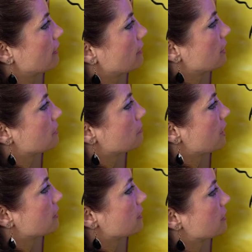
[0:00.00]
in these
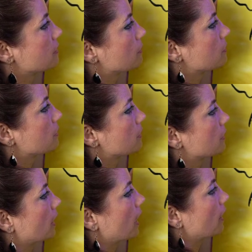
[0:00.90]
places. So I'm just
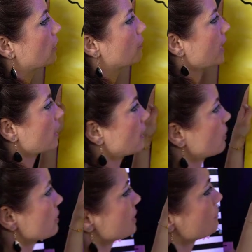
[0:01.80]
going to kind of go back and
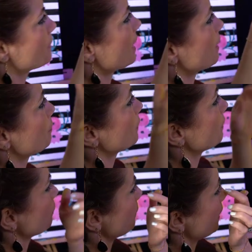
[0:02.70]
crisp that up a
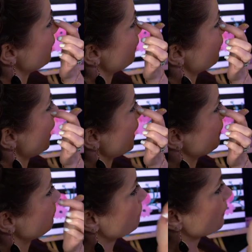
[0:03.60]
little bit. Okay.
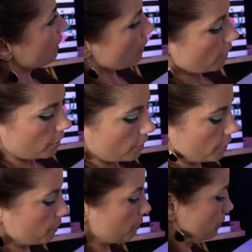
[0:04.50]

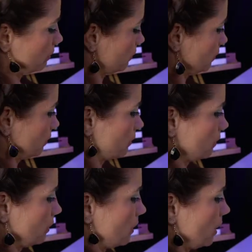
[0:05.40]
Uh-oh.
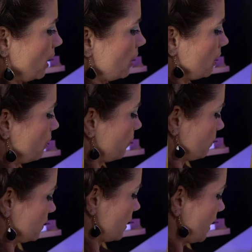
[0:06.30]
Uh-oh, I
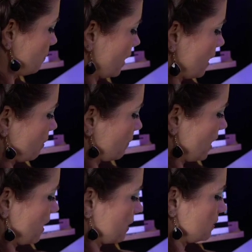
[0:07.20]
must have had black on my
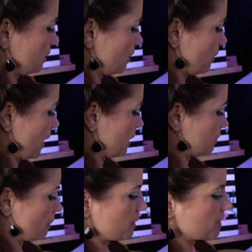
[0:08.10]
hand. Okay,
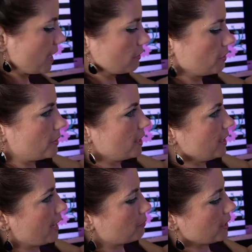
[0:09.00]
so I'm going to take a little bit of
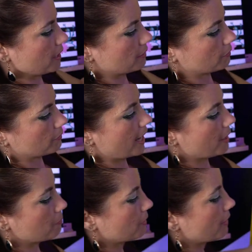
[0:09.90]
napkin,
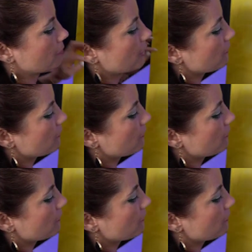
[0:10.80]
wrap it around my